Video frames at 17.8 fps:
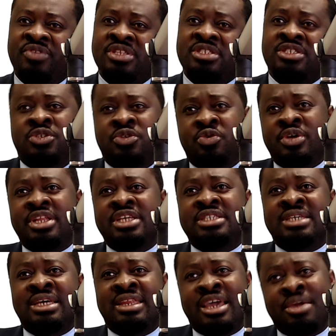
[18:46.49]
Mm-hmm. You know,
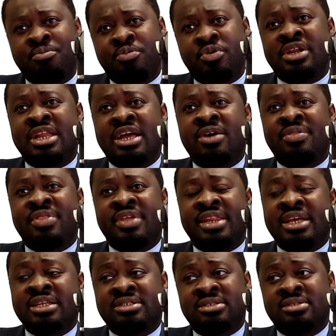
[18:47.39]
initially I put it out there
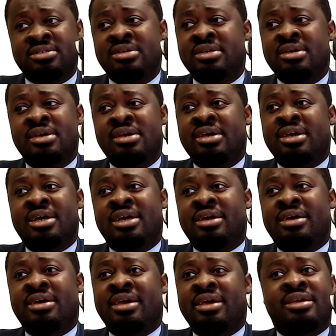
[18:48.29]
that,
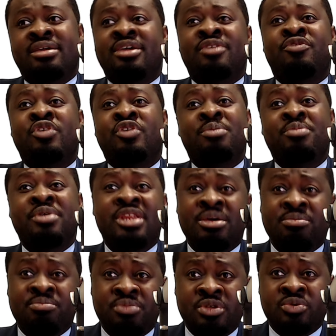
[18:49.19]
hey, if you are being
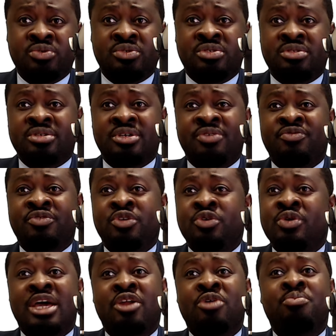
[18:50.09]
abused, if you
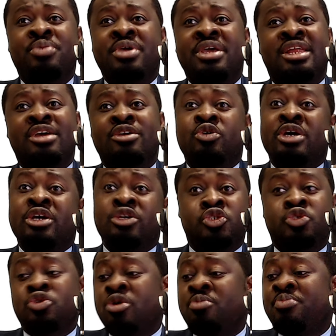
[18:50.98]
cannot be, you
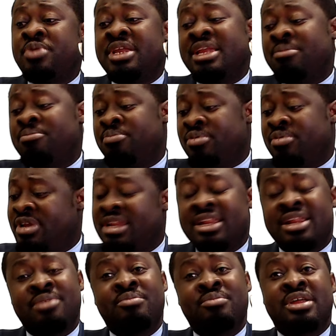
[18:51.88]
should not be in
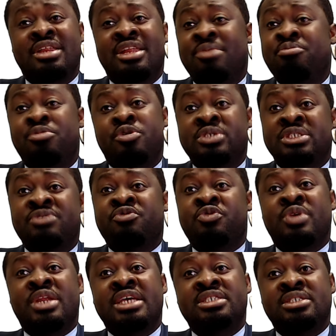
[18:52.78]
an abusive
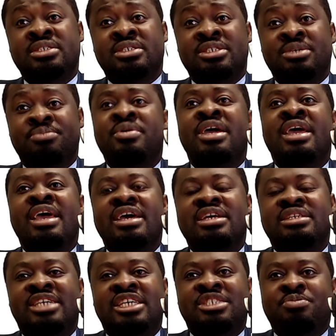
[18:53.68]
relationship,
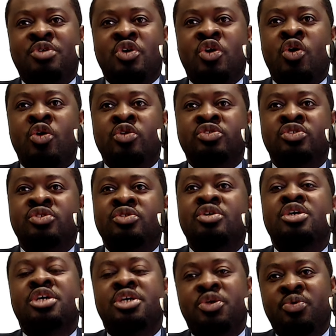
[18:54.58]
just because
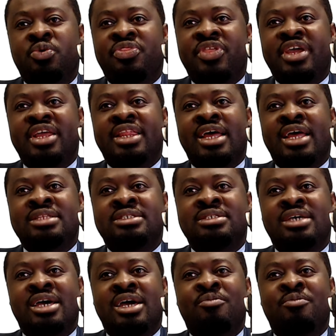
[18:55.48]
you think that
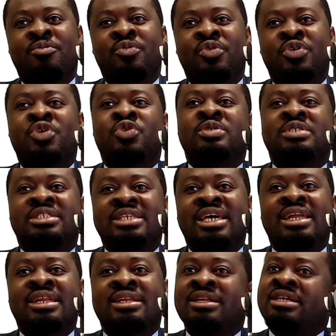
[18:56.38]
you
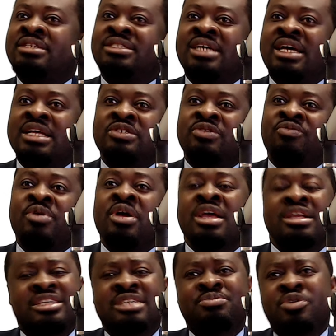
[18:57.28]
stand the chance of
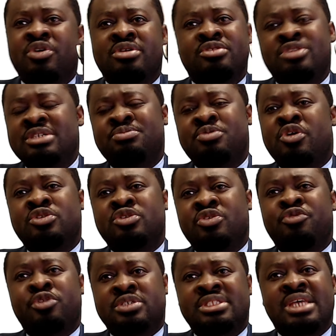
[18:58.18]
just because of
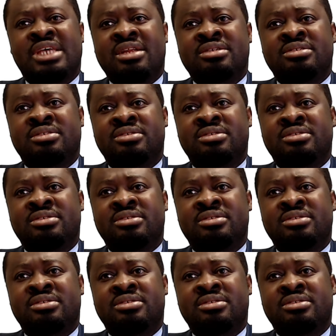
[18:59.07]
your status.